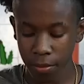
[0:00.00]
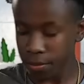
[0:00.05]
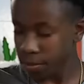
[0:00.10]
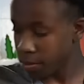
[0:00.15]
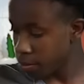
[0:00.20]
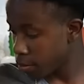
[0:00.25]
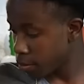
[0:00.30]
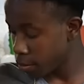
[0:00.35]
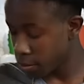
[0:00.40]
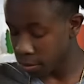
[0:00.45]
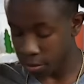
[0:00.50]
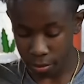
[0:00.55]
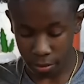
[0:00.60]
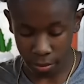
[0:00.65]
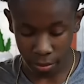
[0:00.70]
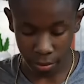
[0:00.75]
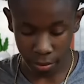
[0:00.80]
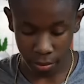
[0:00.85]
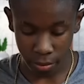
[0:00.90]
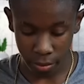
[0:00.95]

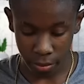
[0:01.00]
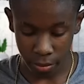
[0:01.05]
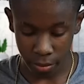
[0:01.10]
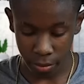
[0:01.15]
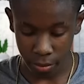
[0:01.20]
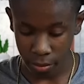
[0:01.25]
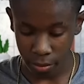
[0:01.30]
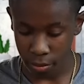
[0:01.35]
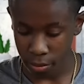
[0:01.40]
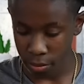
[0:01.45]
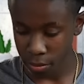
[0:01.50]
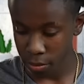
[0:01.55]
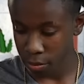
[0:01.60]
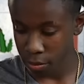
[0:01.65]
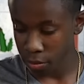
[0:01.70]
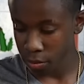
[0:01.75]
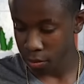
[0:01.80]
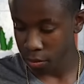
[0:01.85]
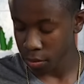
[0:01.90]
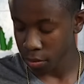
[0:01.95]

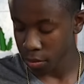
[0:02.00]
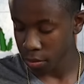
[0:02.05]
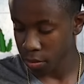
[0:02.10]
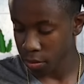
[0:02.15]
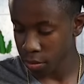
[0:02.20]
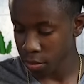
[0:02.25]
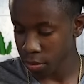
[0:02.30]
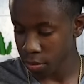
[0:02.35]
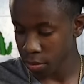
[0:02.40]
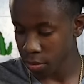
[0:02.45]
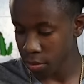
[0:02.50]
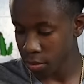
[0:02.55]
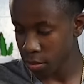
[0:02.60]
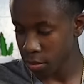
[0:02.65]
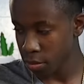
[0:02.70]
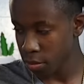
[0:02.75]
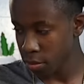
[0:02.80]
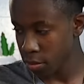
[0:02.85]
(silent)